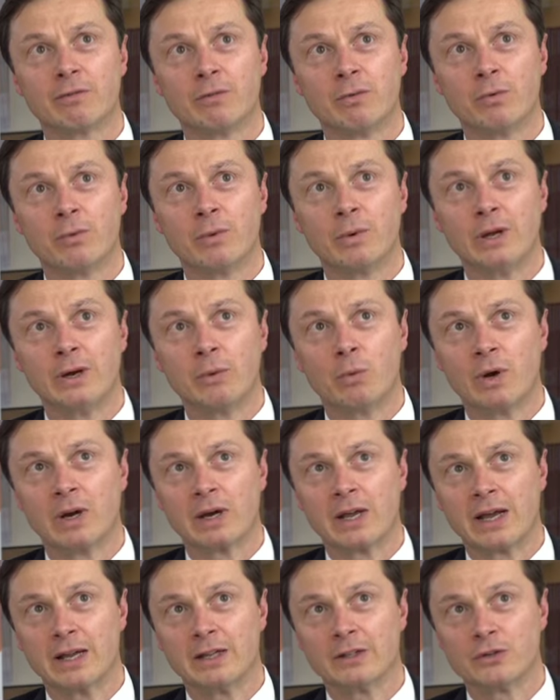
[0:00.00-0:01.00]
when
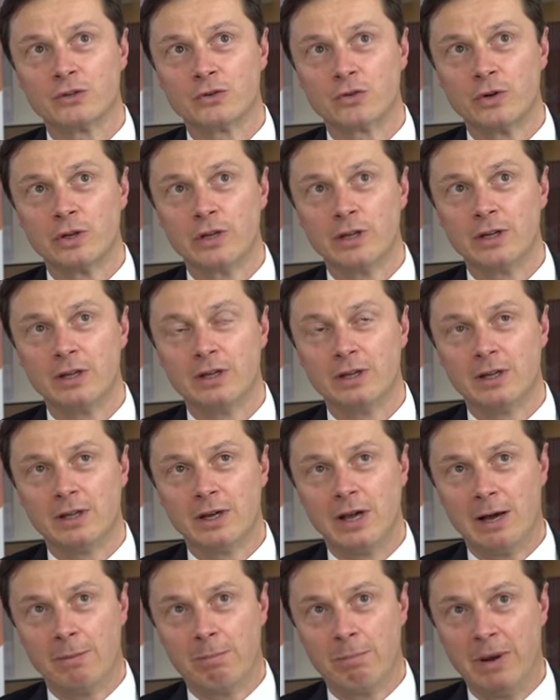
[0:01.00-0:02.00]
one country
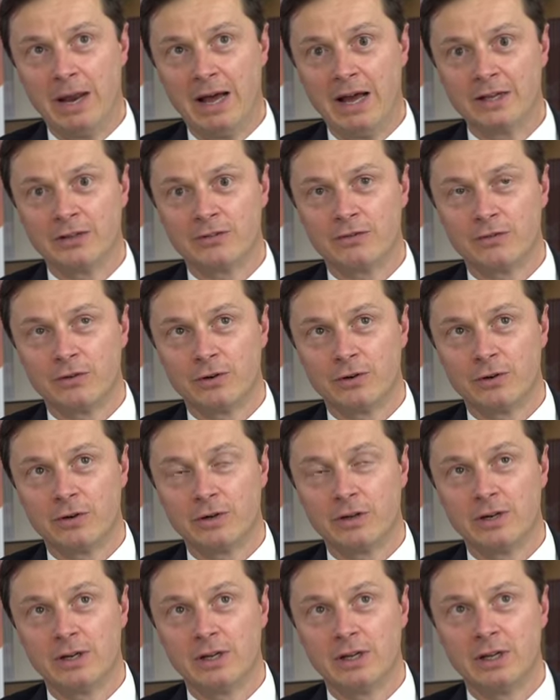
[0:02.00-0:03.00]
applies
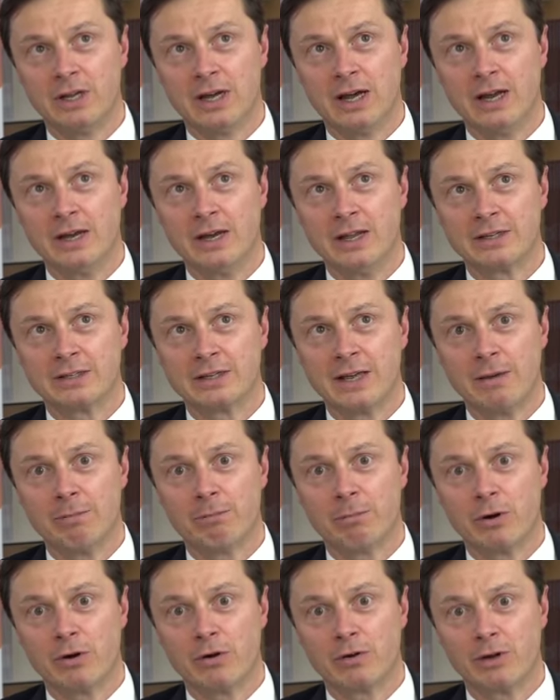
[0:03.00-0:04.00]
for an
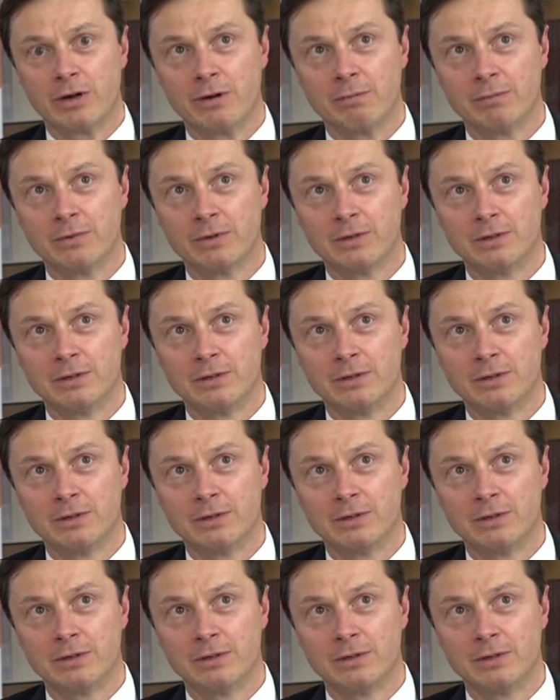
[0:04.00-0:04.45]
ESM program.